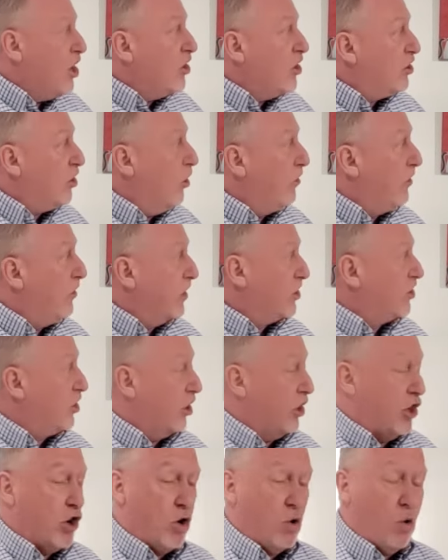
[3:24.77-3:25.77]
So if it's a
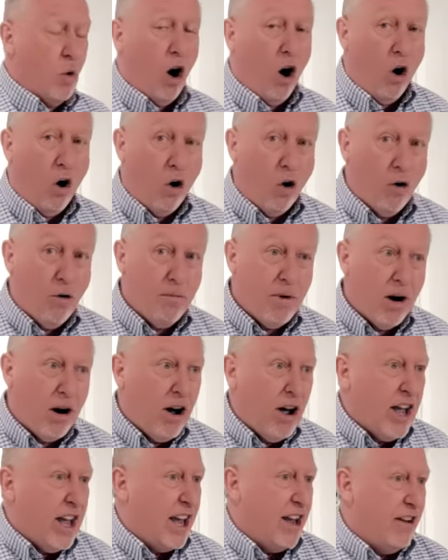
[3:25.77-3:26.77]
new
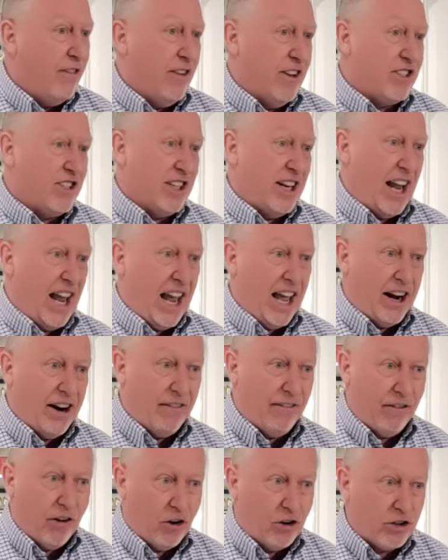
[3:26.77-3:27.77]
home, if it's an
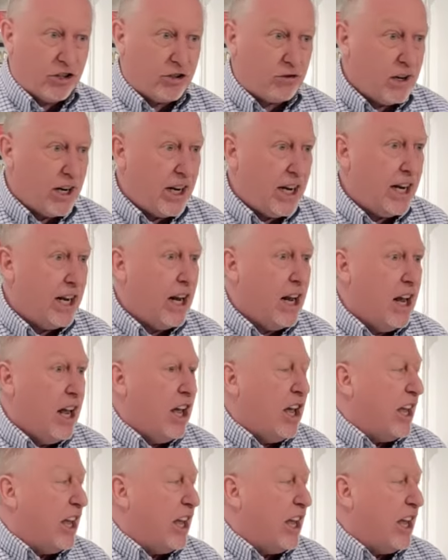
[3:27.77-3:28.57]
anniversary,